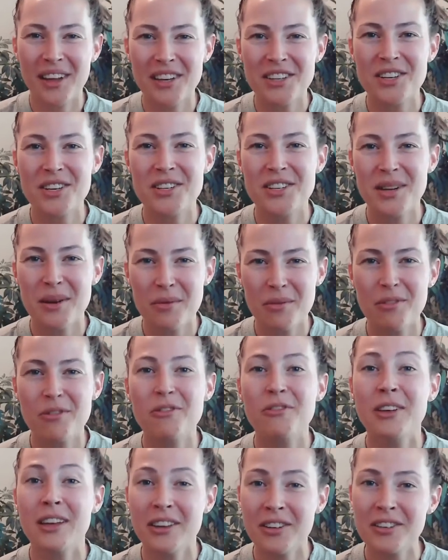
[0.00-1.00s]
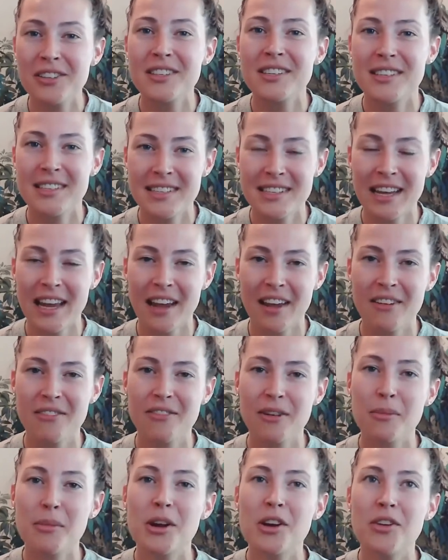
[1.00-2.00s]
relationship feels safe
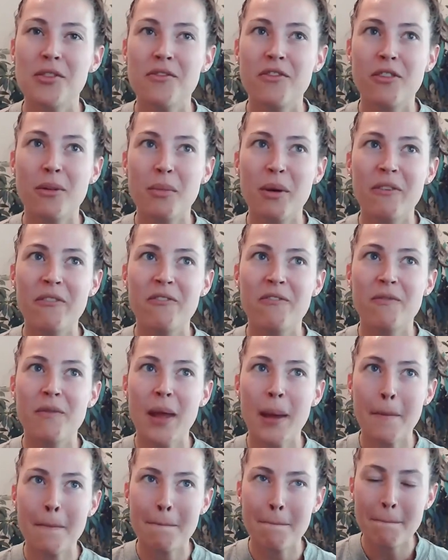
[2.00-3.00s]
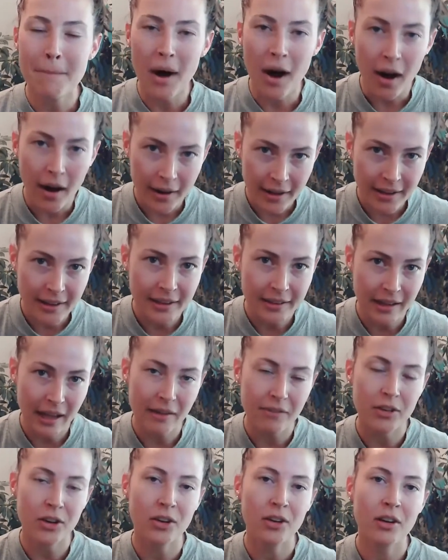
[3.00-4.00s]
from an embodied
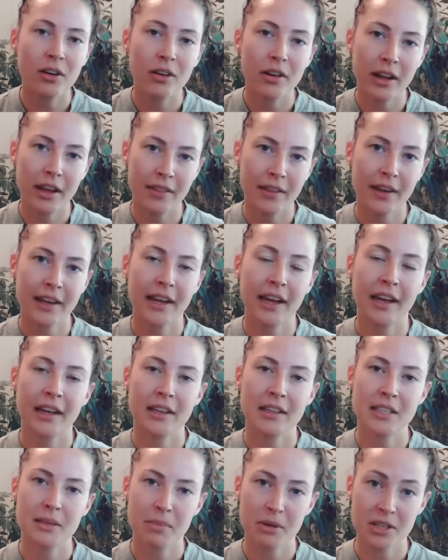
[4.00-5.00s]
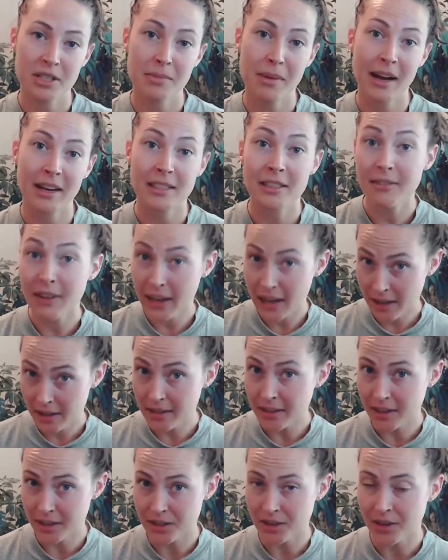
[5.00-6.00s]
level in the kid's perspective
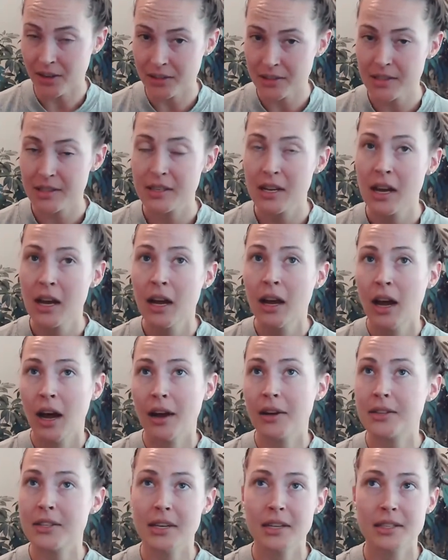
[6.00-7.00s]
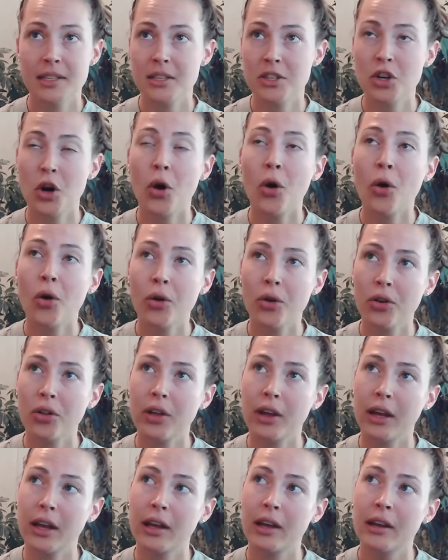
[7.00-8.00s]
and the adults, I'd say it's a
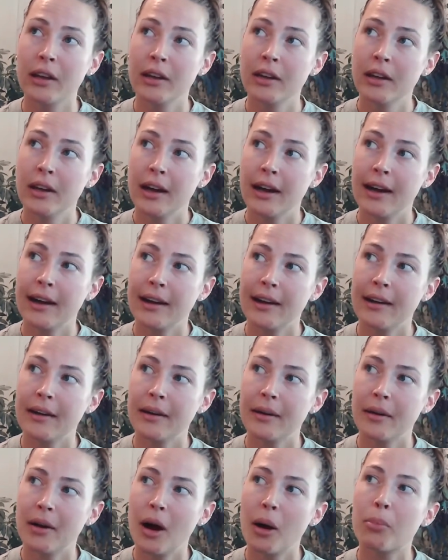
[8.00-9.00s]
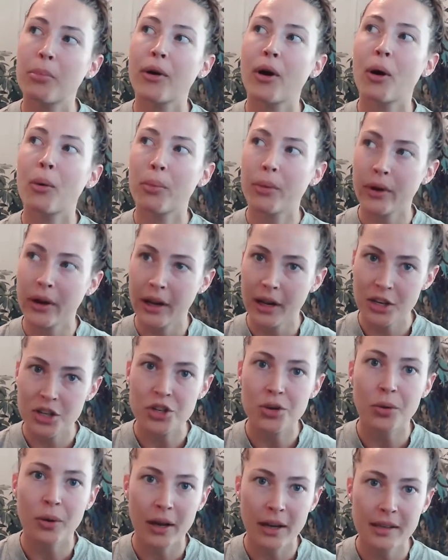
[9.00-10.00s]
totally appropriate
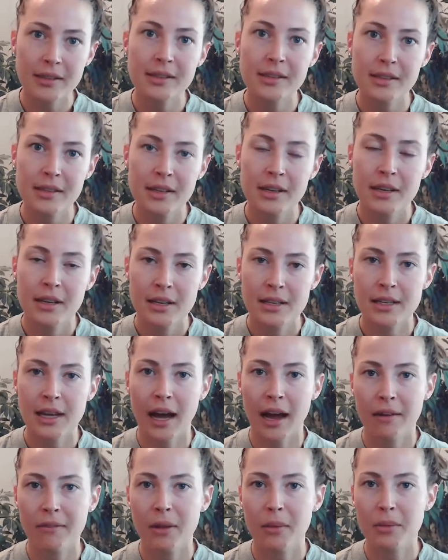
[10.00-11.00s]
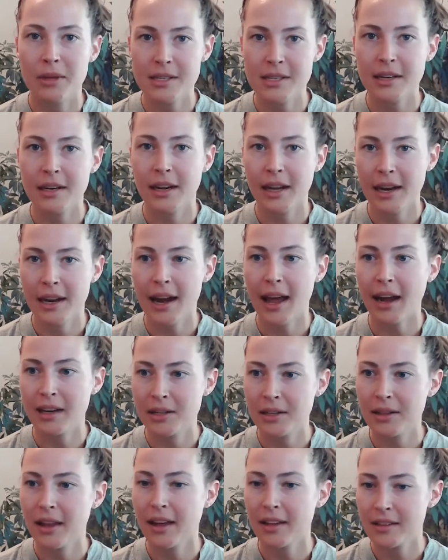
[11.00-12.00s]
choice to have them listen to
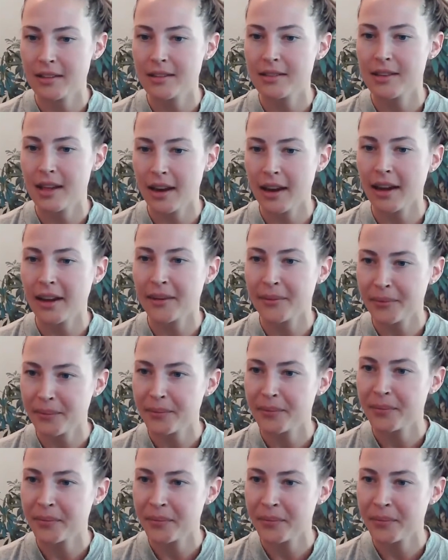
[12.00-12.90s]
Connect in that setting.